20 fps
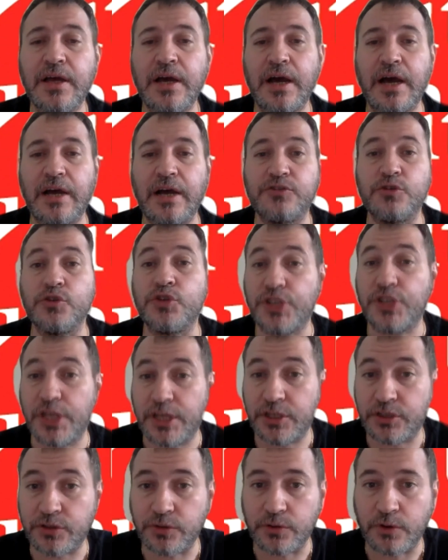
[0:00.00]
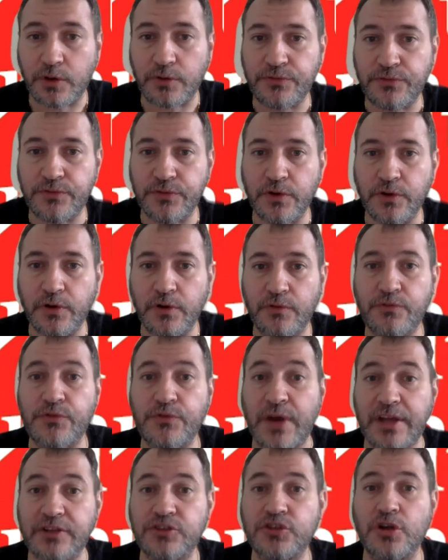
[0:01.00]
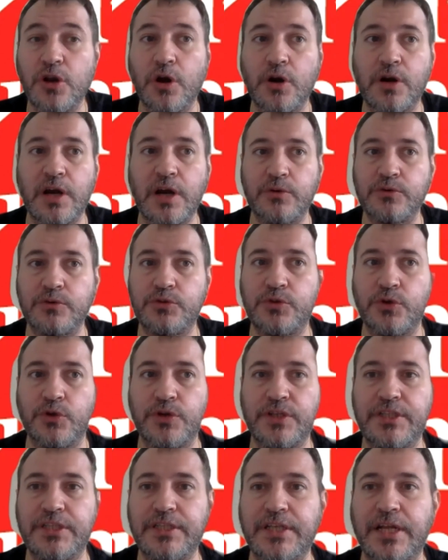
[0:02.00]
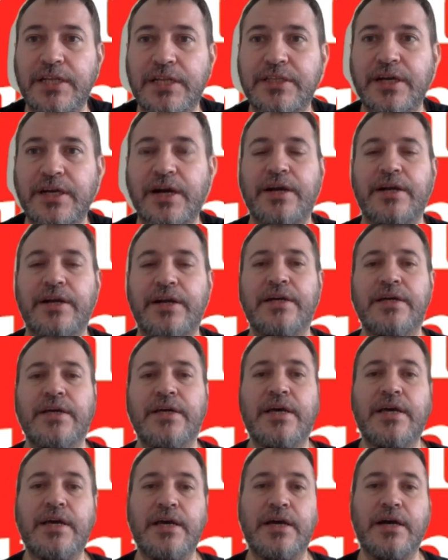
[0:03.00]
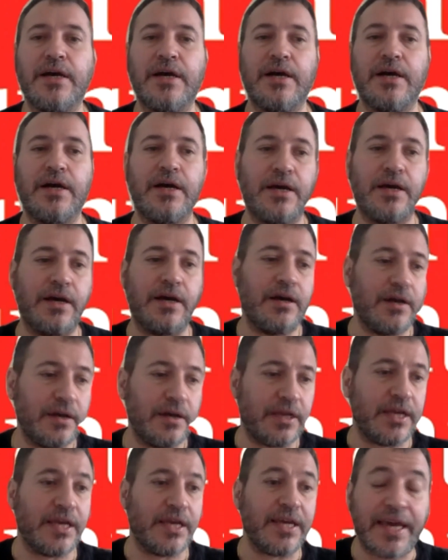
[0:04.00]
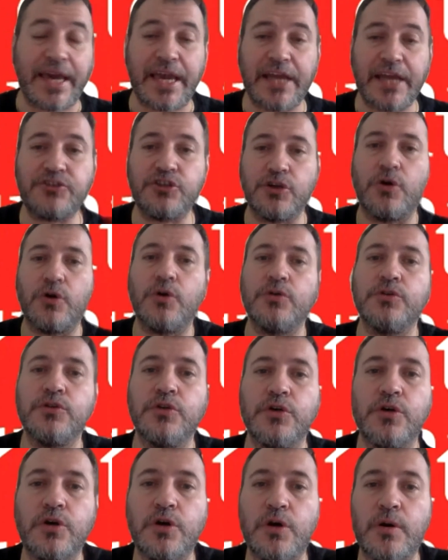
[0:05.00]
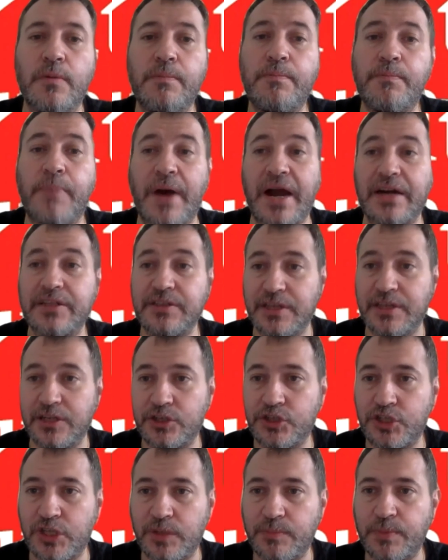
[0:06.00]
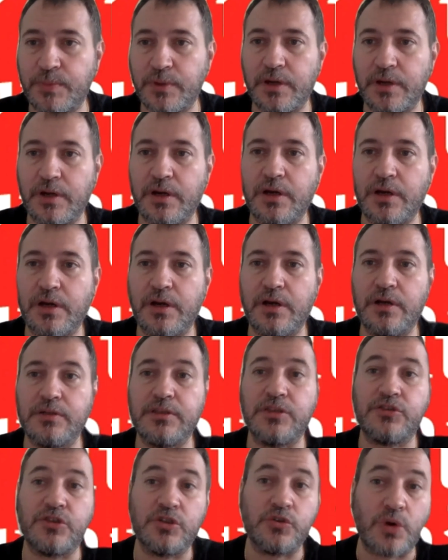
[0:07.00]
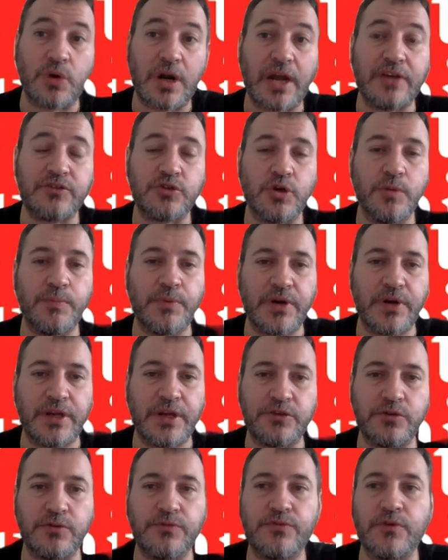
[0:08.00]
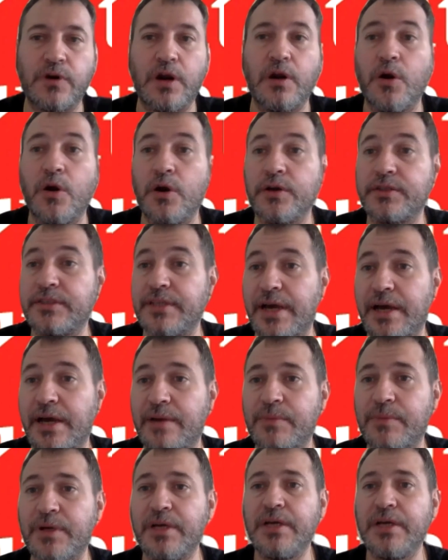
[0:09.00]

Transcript: association of French local authority that are engaged on partnership, decentralized cooperation for a long term.